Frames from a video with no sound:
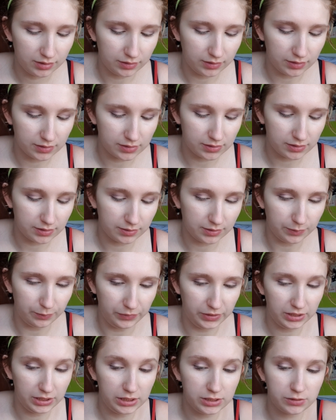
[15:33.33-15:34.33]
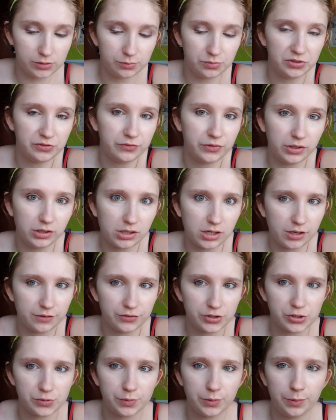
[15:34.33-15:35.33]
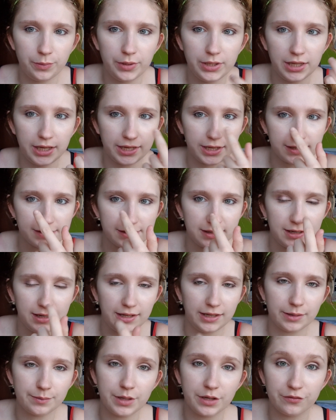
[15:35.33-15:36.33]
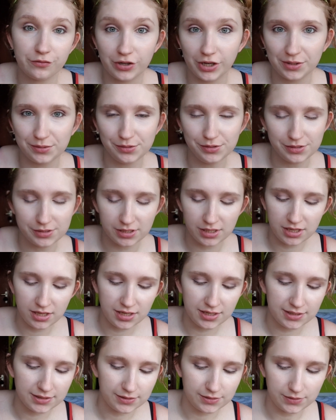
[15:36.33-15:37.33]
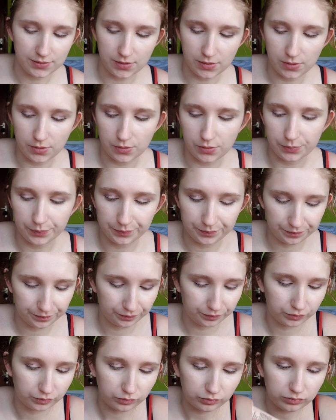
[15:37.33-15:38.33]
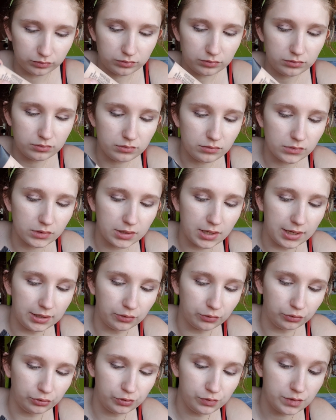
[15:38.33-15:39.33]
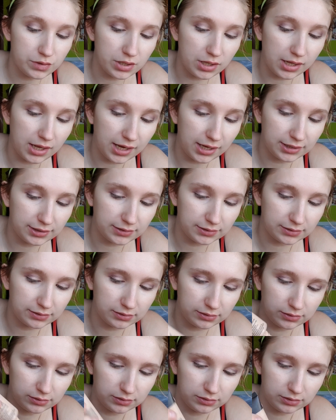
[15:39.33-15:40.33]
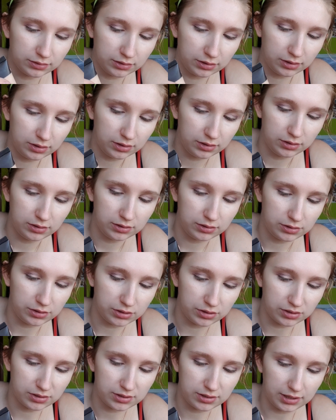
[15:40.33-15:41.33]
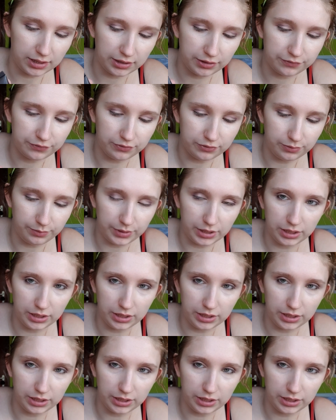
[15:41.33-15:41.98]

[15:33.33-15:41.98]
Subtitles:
doesn't need to be full coverage with me. Like I said, I like my freckles. So I don't use a lot, just like for